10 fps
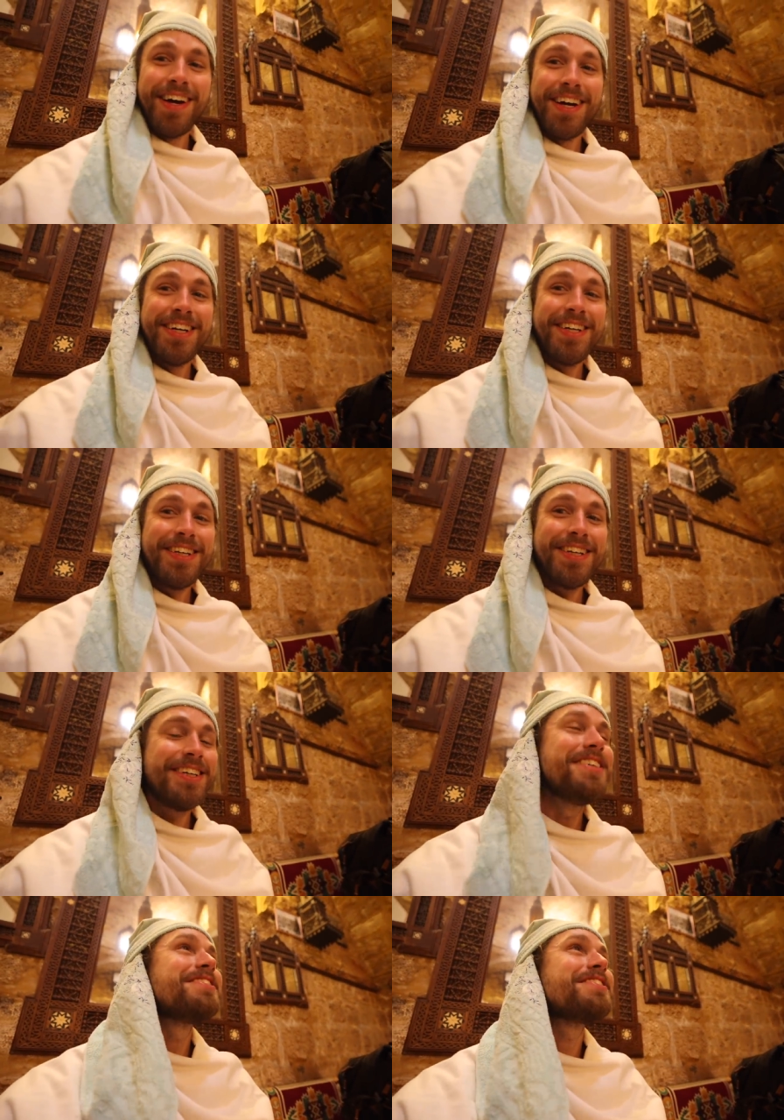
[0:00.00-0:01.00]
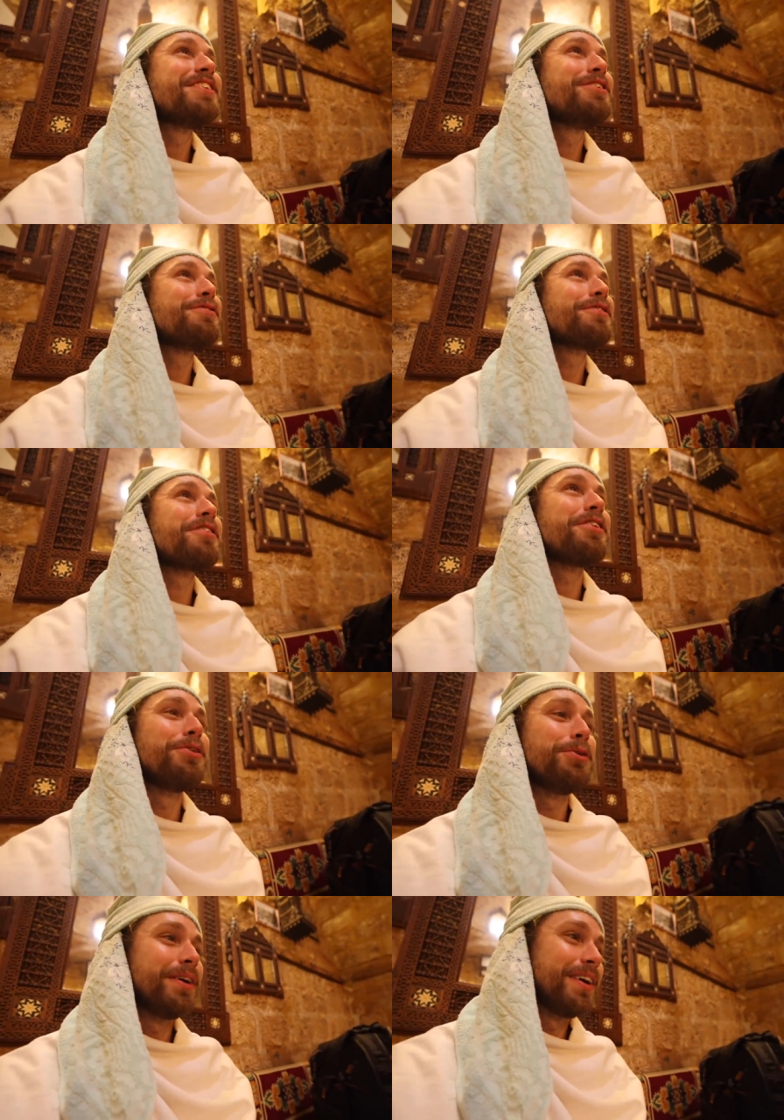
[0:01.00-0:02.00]
He's two for
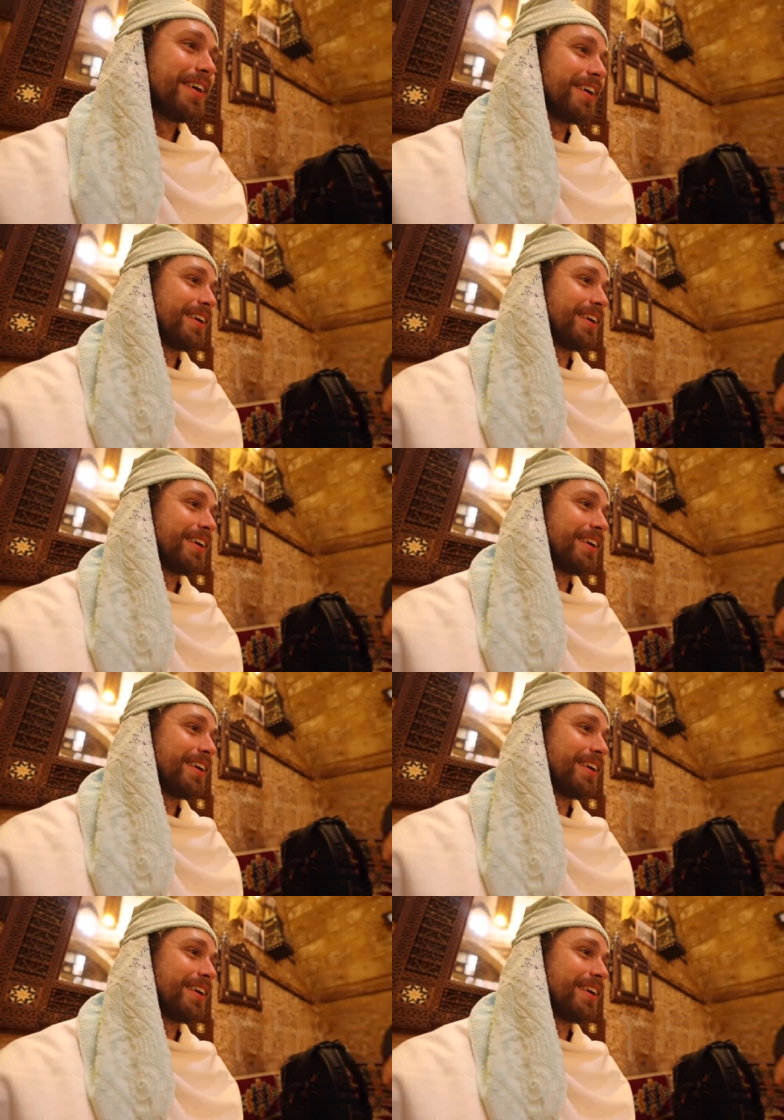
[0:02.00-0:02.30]
two. Yeah.